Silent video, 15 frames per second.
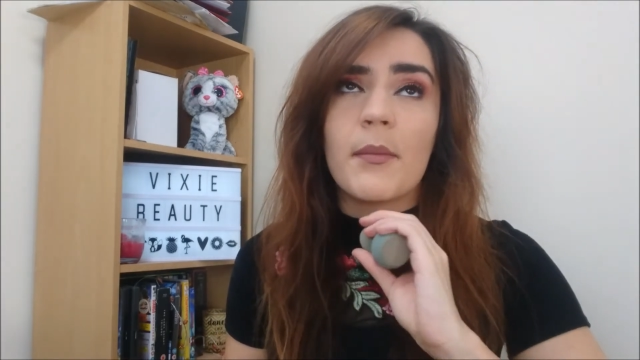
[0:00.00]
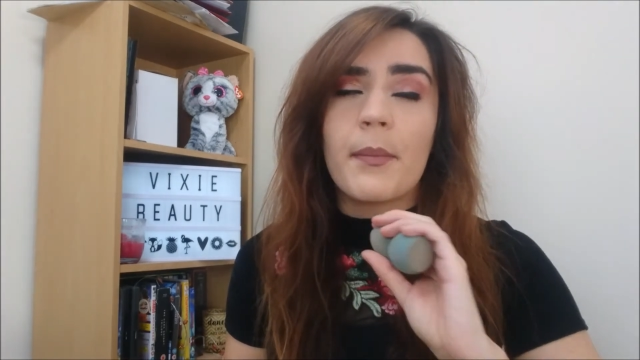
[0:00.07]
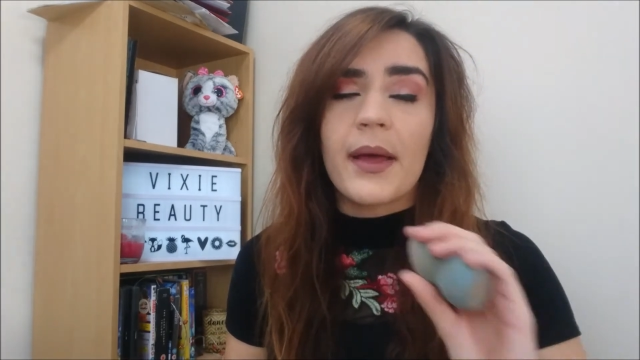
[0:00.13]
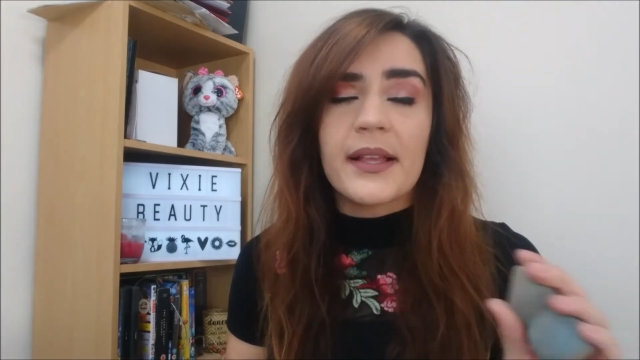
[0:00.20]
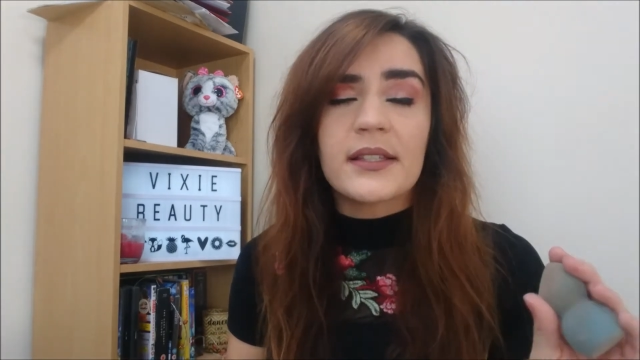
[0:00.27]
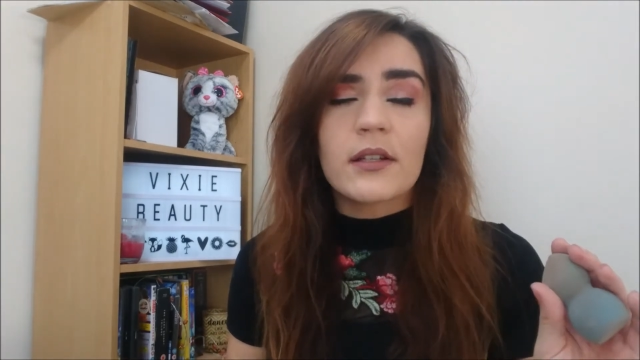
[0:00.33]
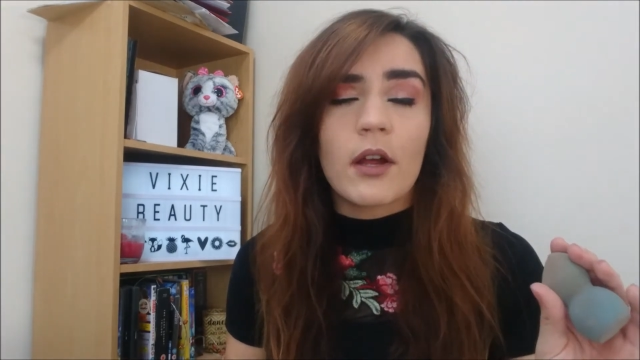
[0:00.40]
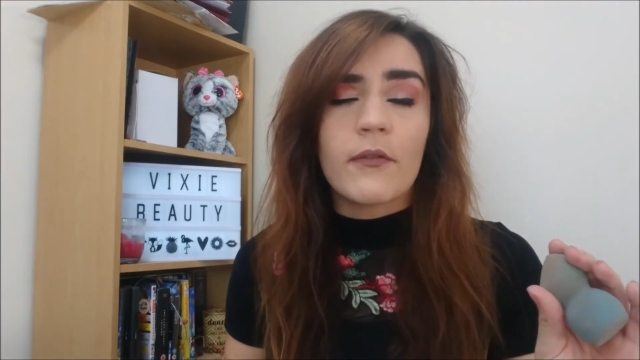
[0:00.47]

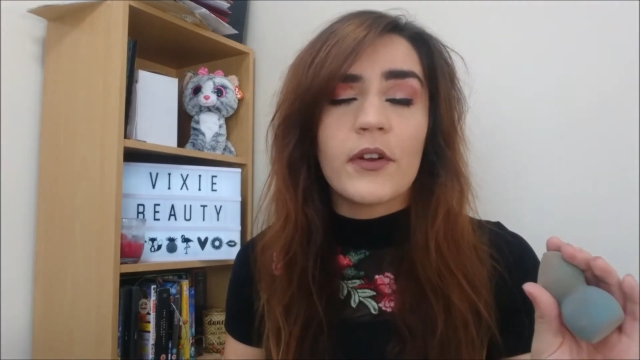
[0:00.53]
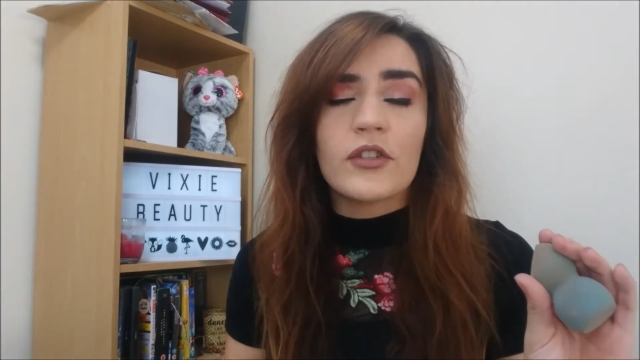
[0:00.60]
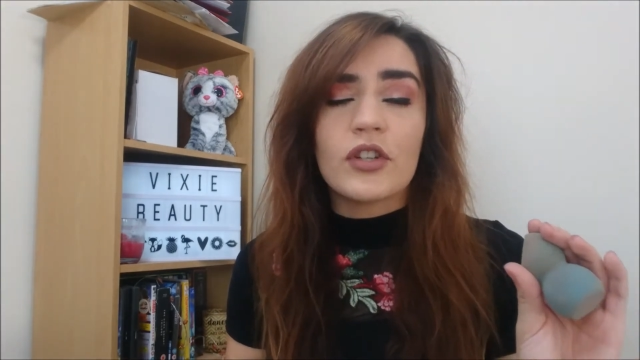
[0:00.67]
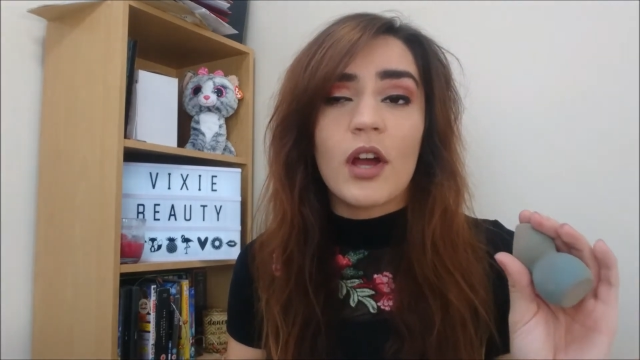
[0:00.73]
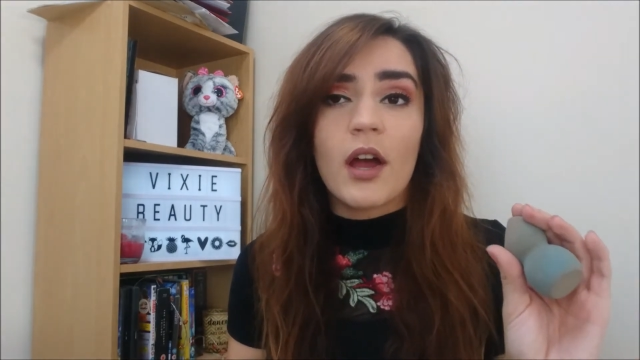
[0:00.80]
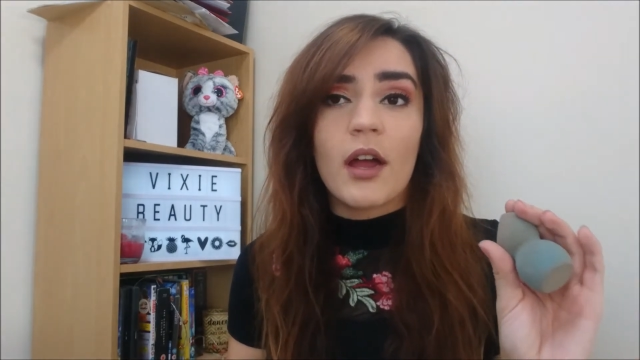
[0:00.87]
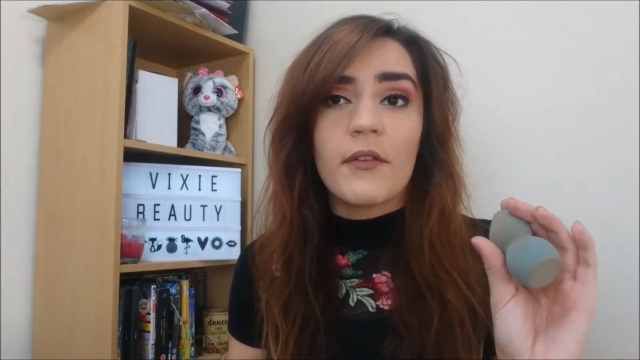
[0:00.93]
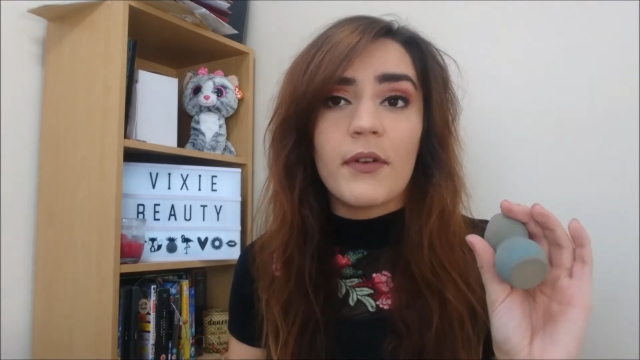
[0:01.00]
best coverage
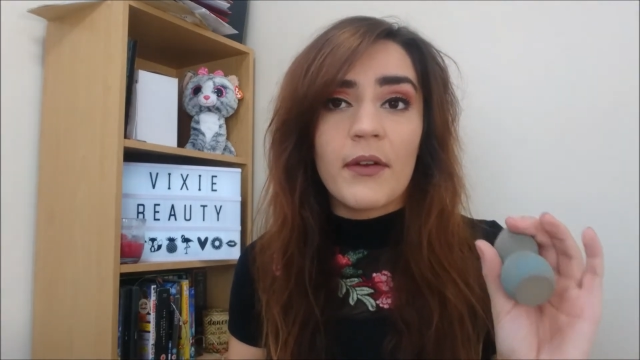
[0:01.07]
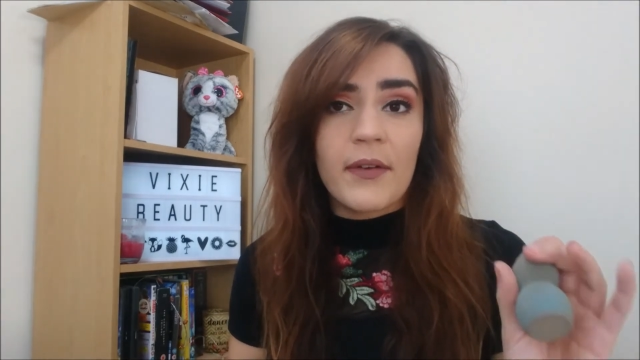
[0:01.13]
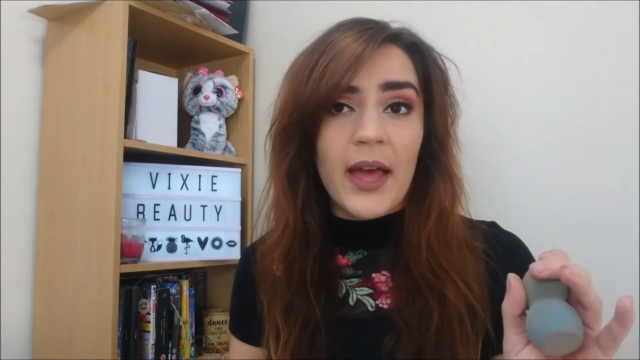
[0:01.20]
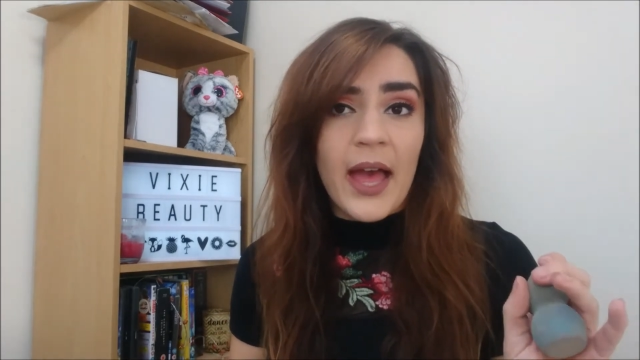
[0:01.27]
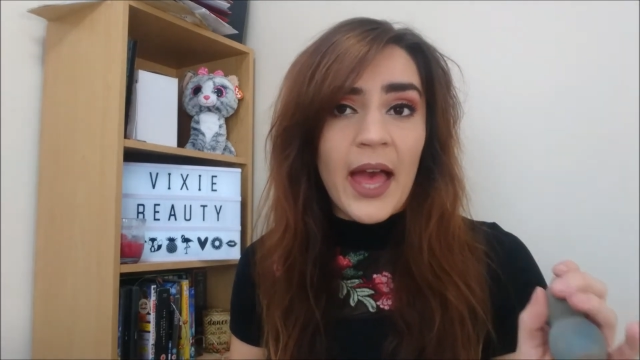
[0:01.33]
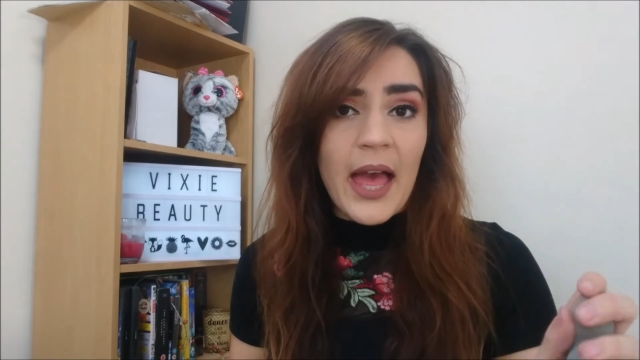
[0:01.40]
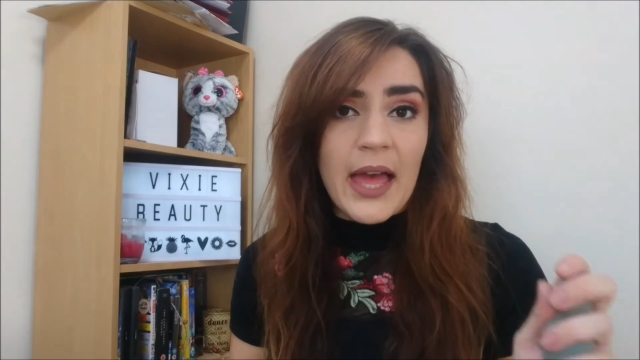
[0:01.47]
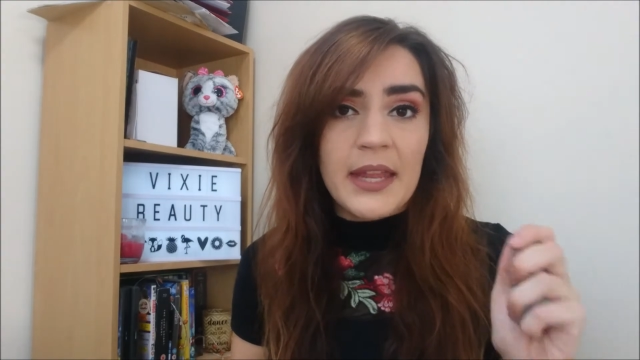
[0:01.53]
I've ever
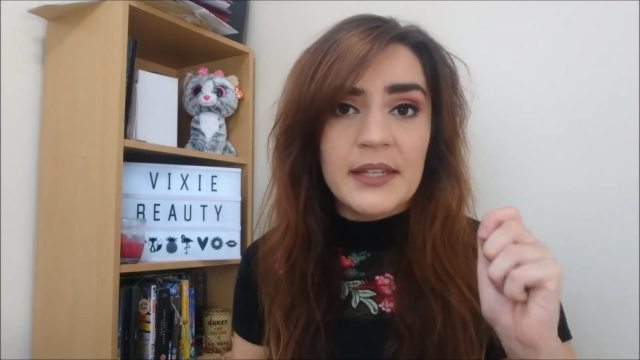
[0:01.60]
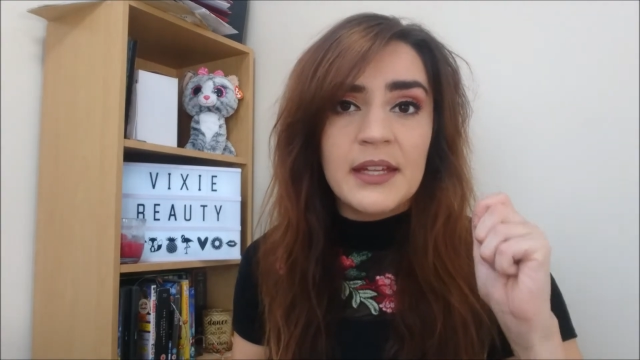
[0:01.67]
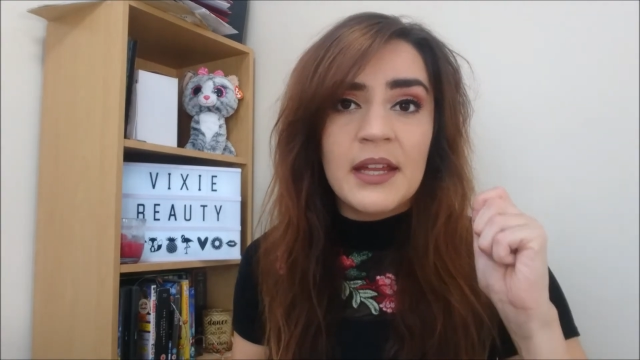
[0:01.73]
had.